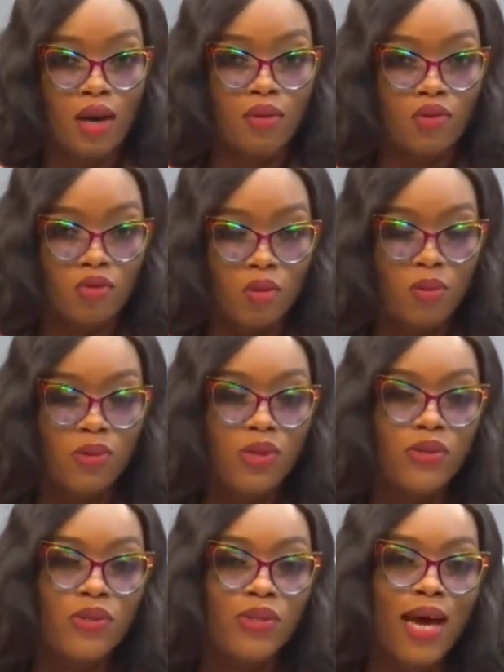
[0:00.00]
The
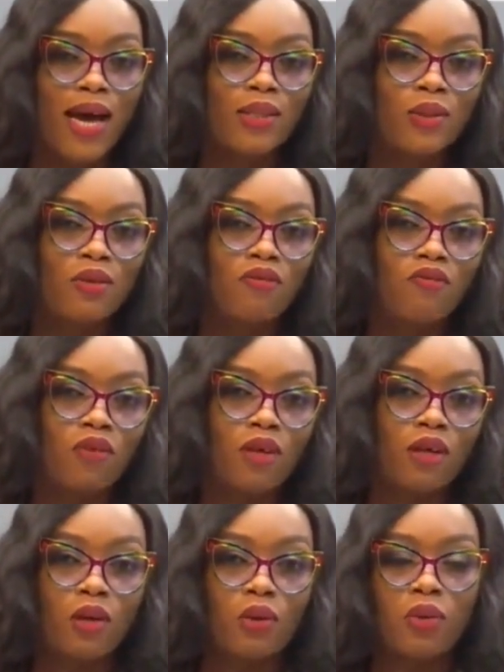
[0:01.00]
3% statutory
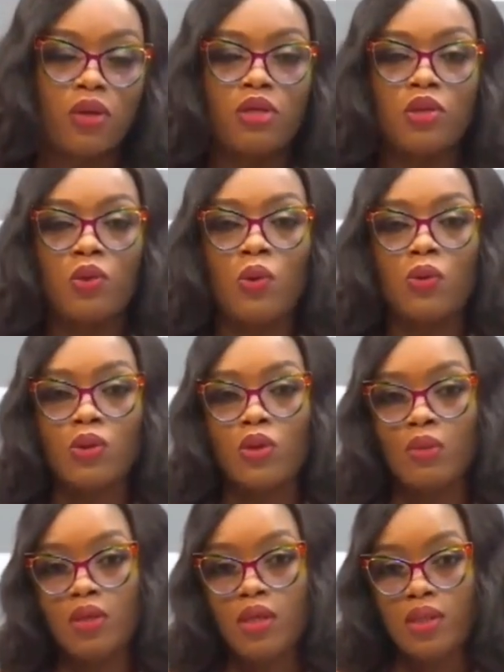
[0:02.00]
fee accruing to host
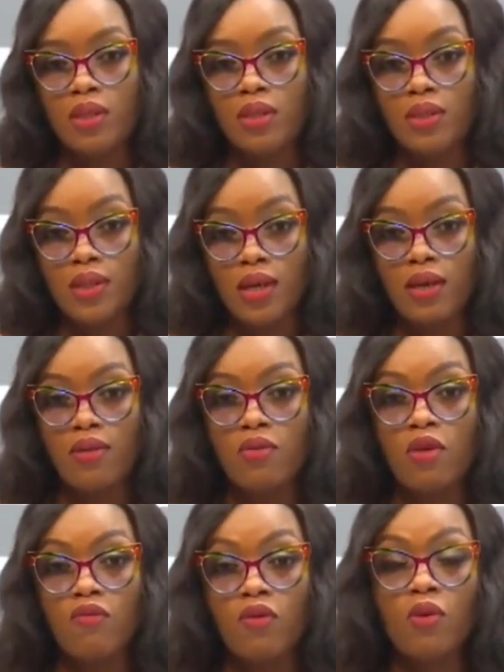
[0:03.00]
communities, saying the
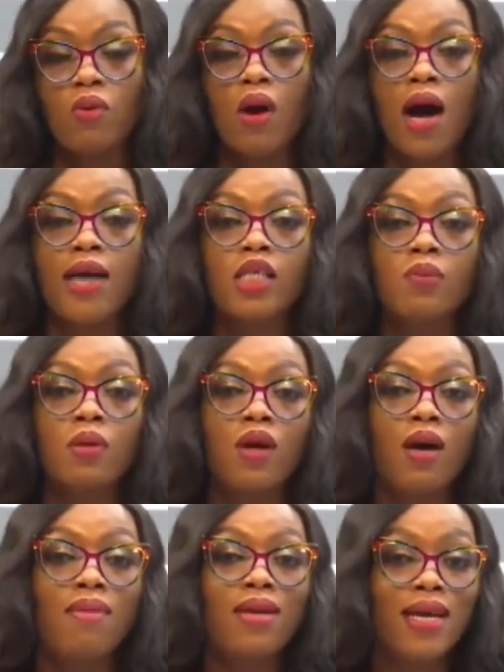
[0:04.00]
review has
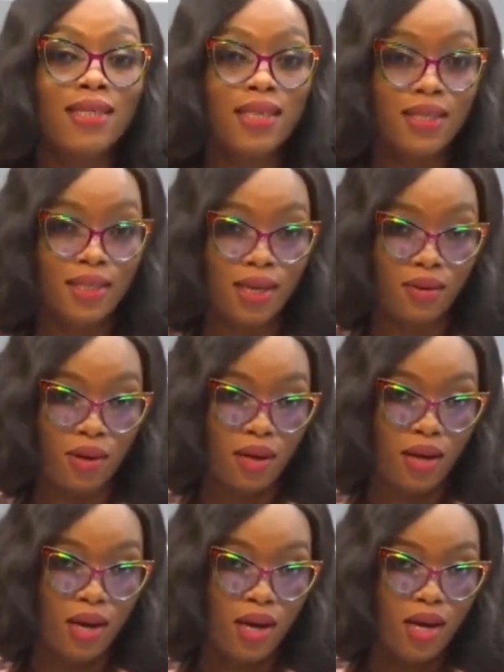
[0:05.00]
become necessary
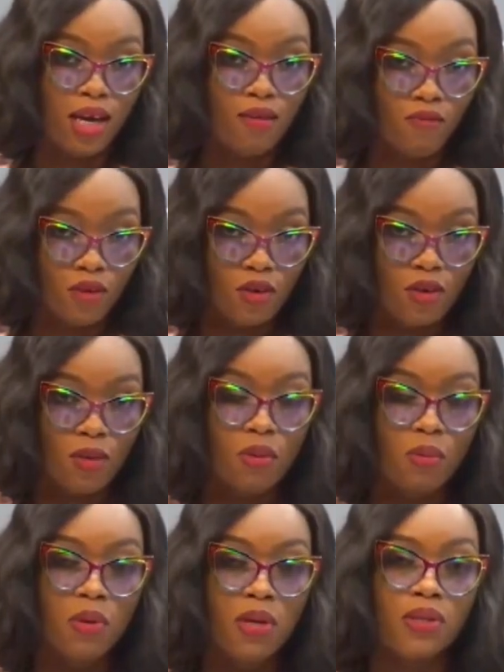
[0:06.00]
in view of
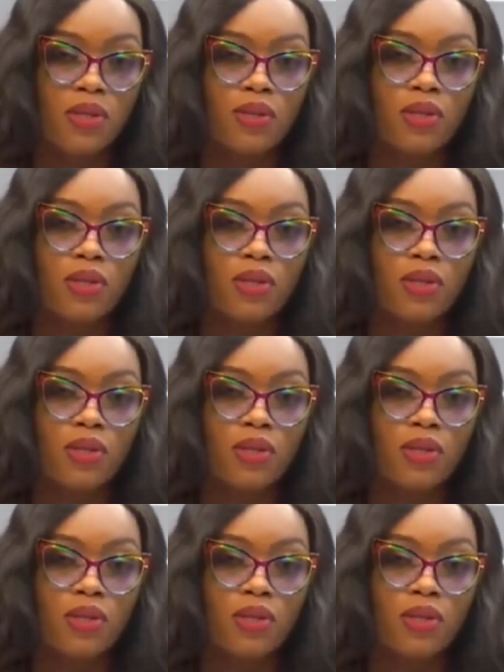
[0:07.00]
the present